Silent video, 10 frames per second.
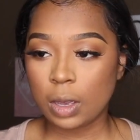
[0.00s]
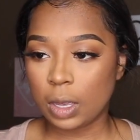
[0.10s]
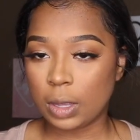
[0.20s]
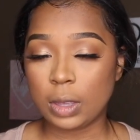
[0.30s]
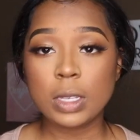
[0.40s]

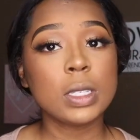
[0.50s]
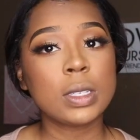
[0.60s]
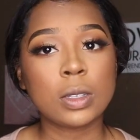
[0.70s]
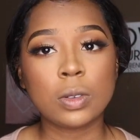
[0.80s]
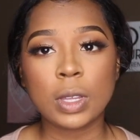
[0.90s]
And then this is
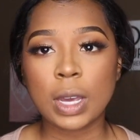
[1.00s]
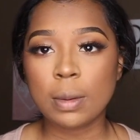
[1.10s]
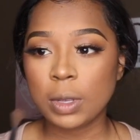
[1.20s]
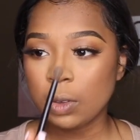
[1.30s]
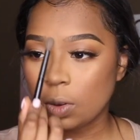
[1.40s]
a new thing
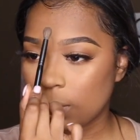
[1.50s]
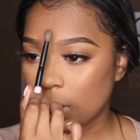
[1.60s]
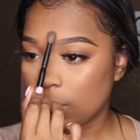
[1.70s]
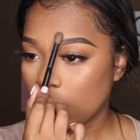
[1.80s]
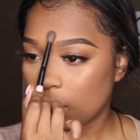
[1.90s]
I've been doing, but
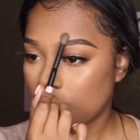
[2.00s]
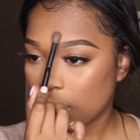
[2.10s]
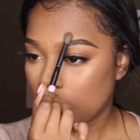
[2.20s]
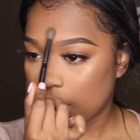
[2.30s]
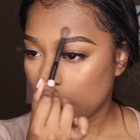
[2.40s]
I'm gonna
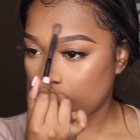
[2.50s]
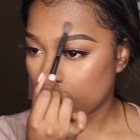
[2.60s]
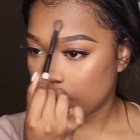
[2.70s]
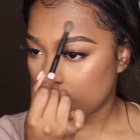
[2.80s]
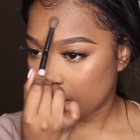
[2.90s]
apply it